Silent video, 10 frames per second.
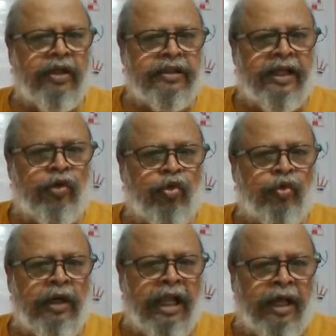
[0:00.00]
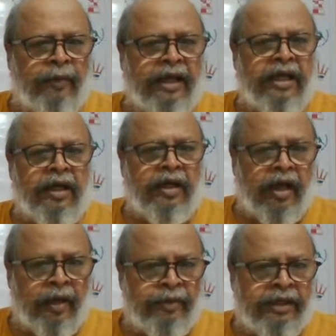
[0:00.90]
Then rook will have
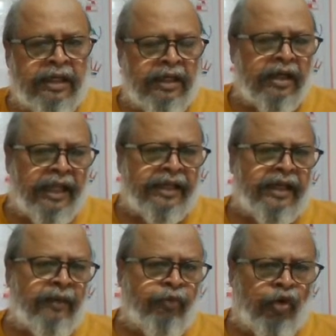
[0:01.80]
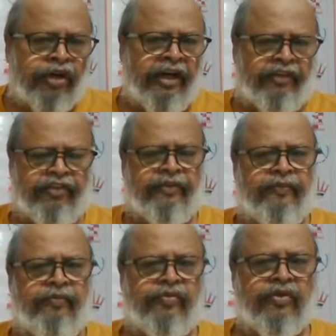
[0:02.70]
a, like a fortress.
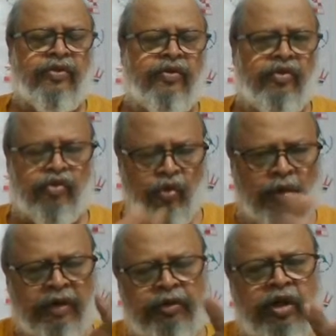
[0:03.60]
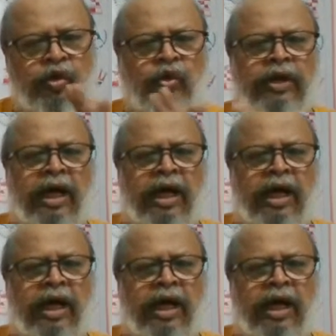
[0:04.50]
So what will you do